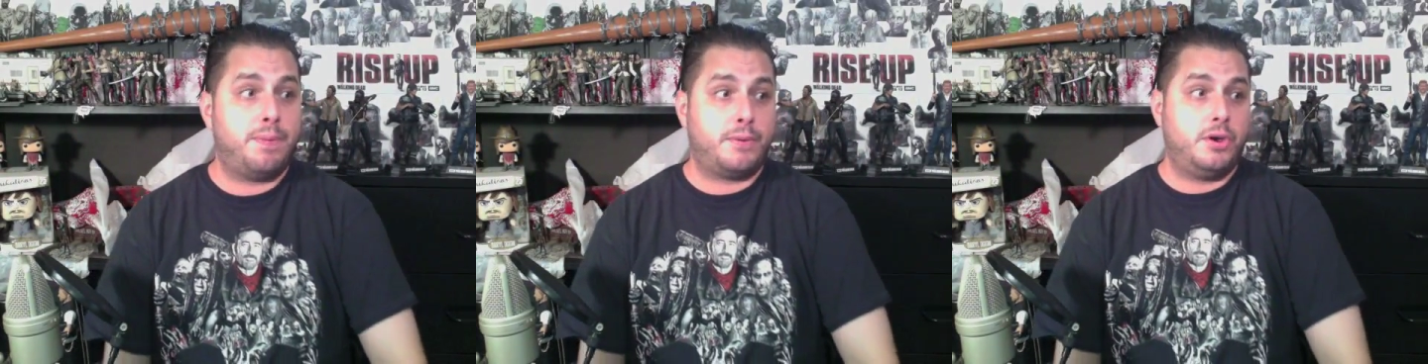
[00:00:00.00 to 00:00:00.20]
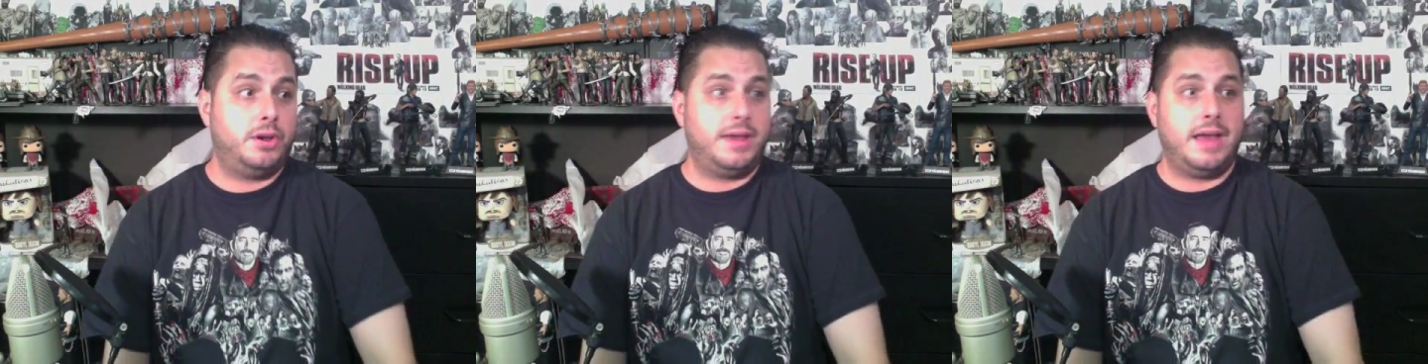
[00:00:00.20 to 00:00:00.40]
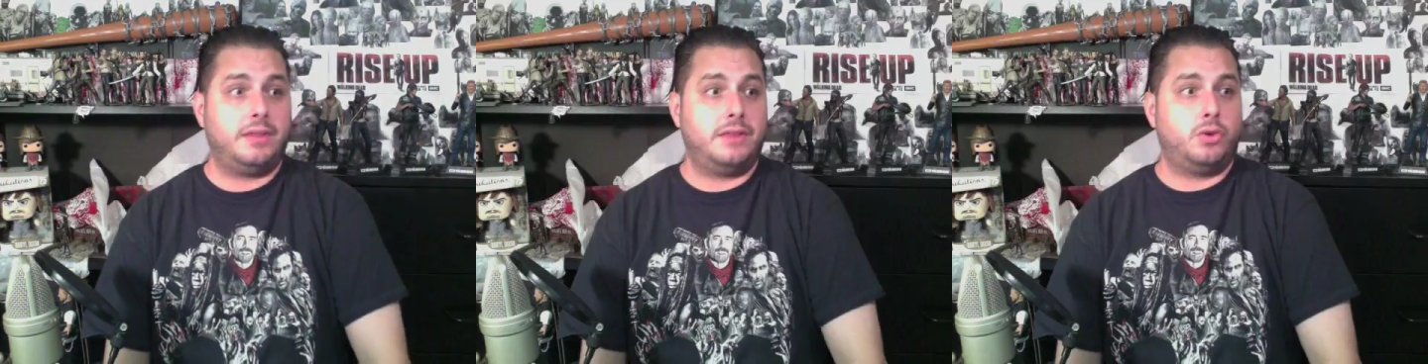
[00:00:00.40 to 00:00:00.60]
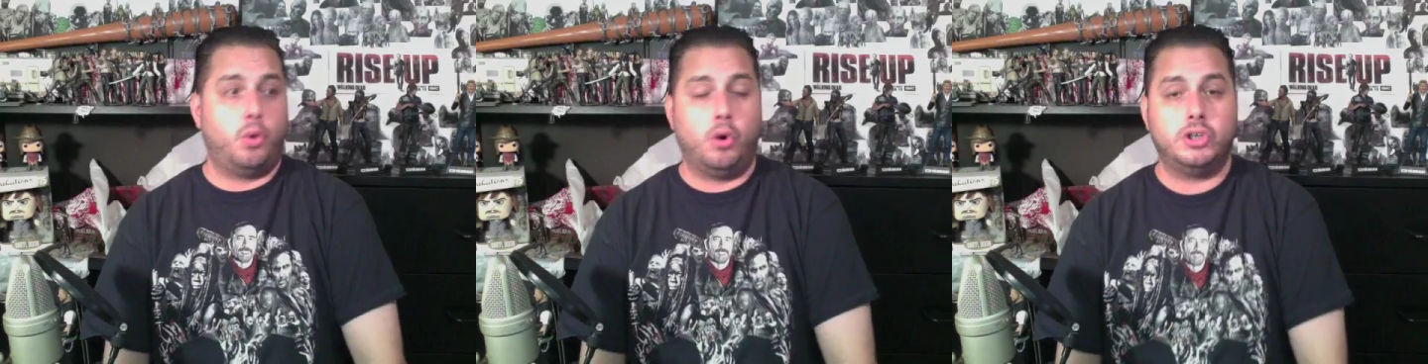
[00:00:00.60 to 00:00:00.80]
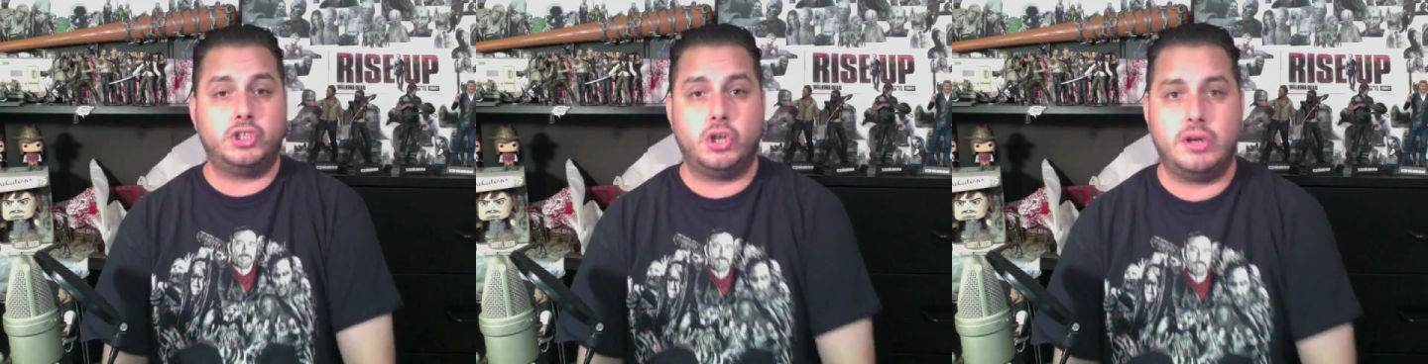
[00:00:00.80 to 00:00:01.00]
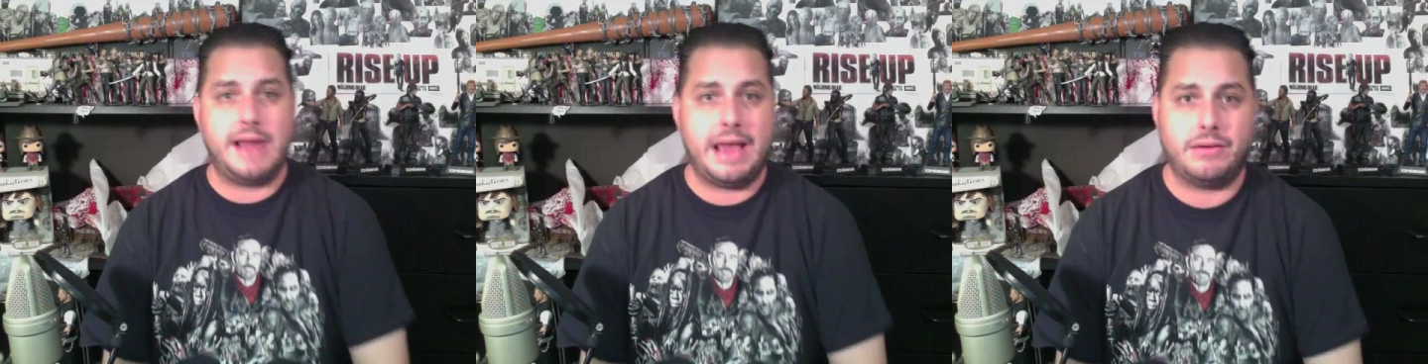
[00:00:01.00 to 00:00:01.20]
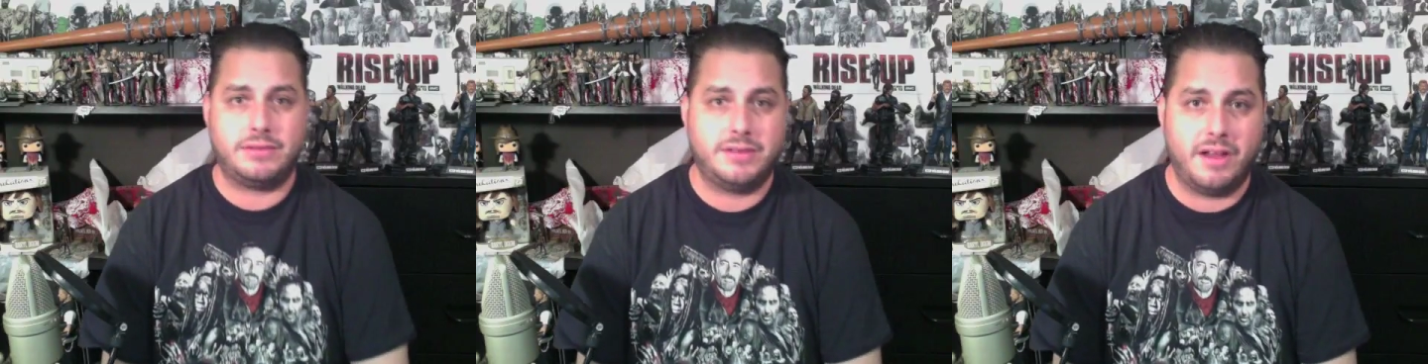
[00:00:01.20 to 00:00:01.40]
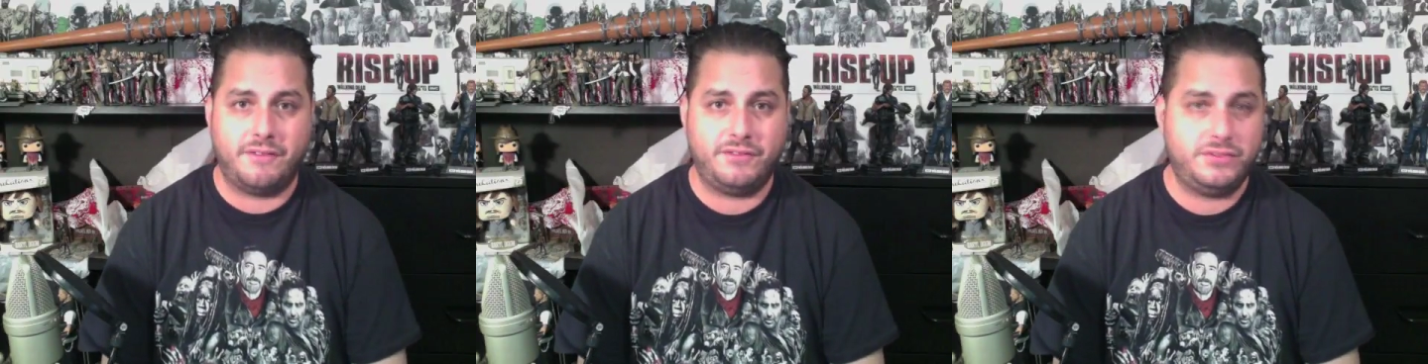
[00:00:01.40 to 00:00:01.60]
could get tortured now,
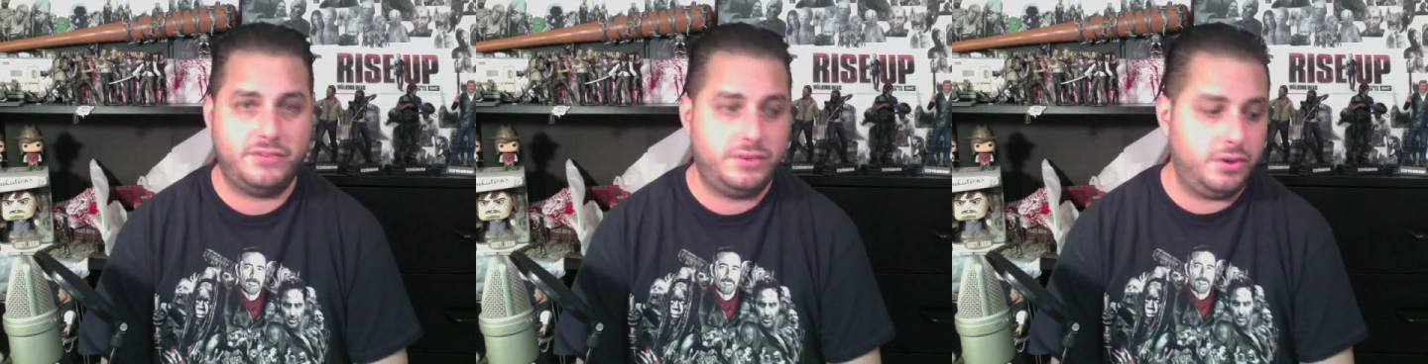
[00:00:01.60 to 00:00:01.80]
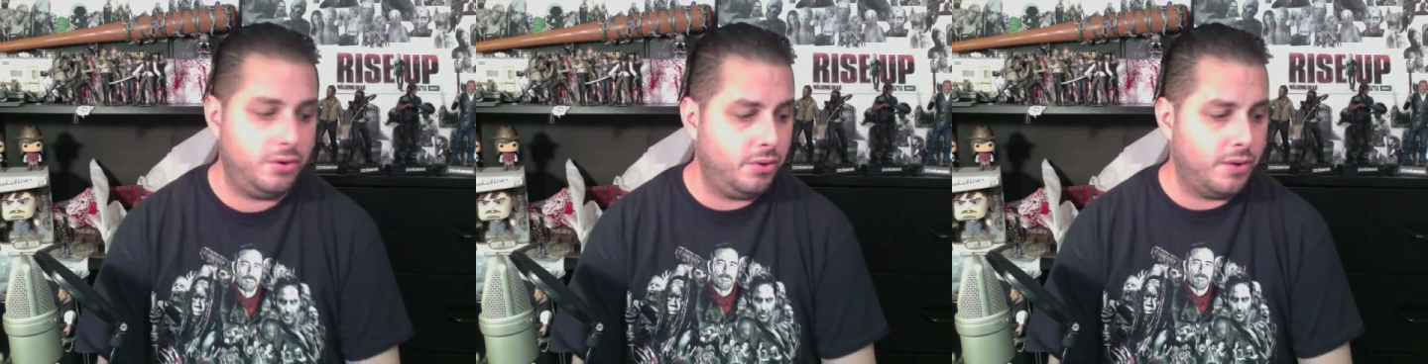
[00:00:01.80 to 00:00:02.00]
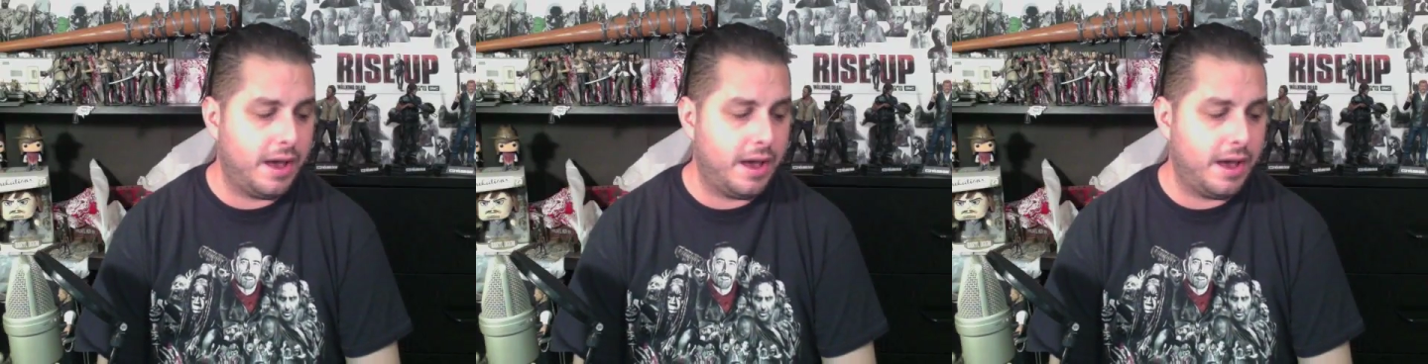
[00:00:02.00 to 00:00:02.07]
stuff too.